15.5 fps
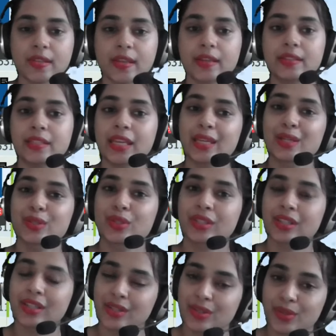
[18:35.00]
are taken
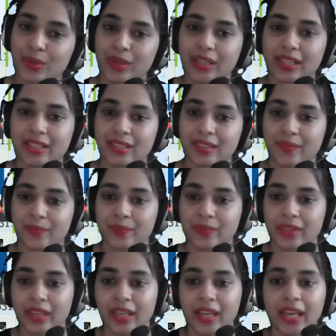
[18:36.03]
to control it.
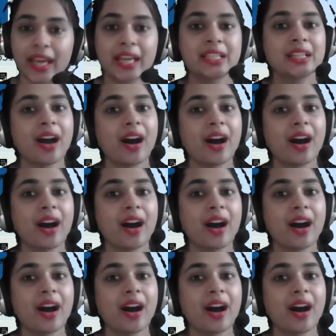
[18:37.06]
And